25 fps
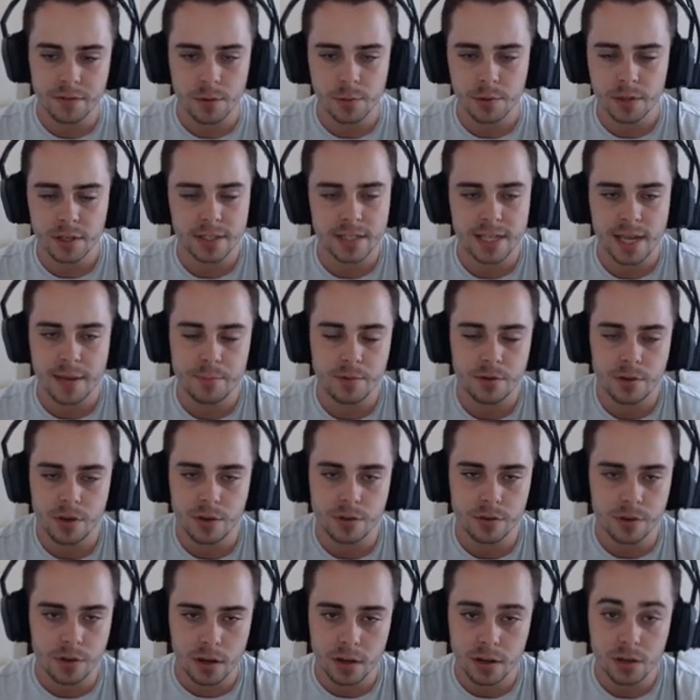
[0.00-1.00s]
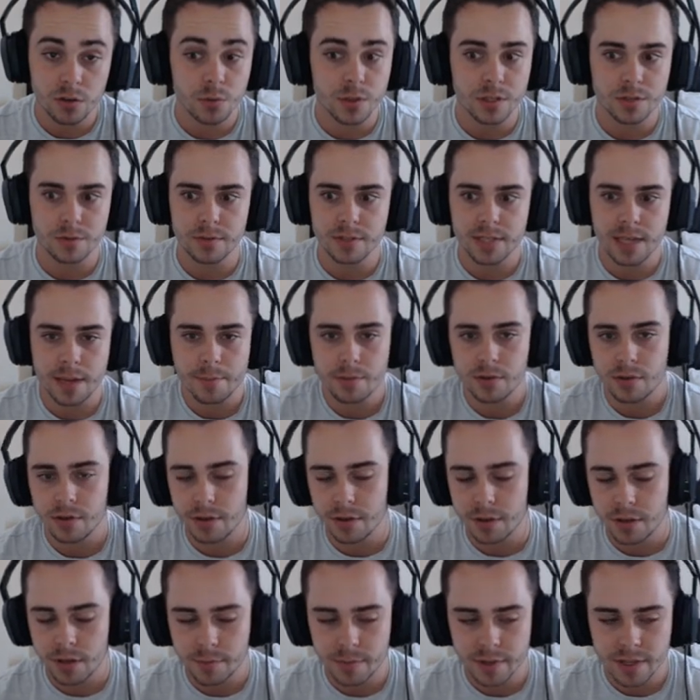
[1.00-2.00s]
I wanted Tapu Koko. I always want Tapu
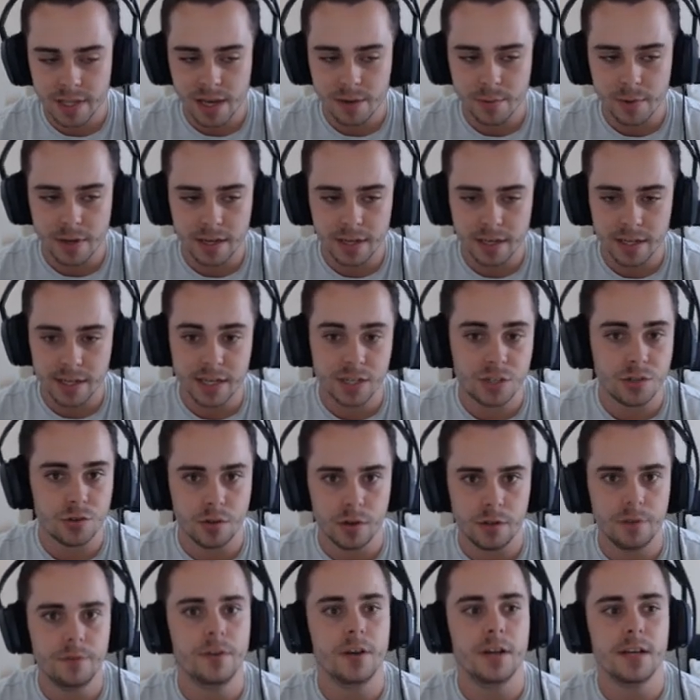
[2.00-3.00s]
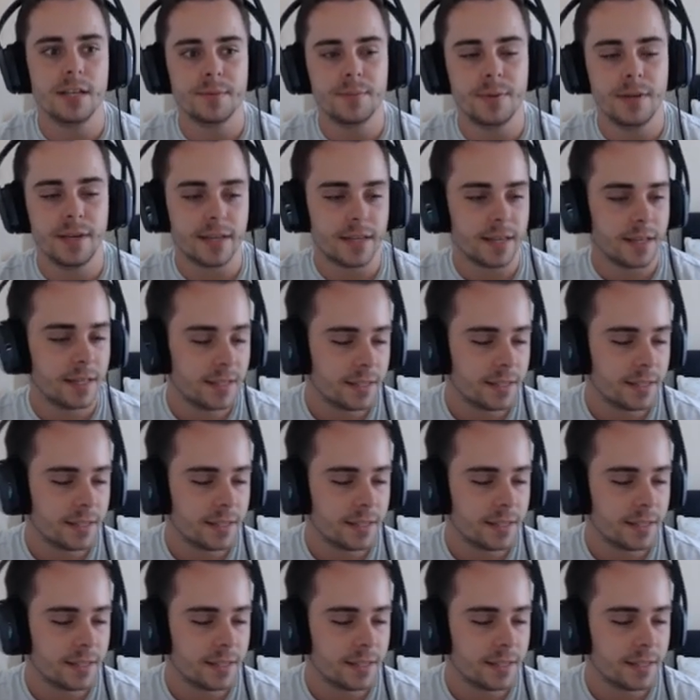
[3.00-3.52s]
Koko, but that went literally first pick.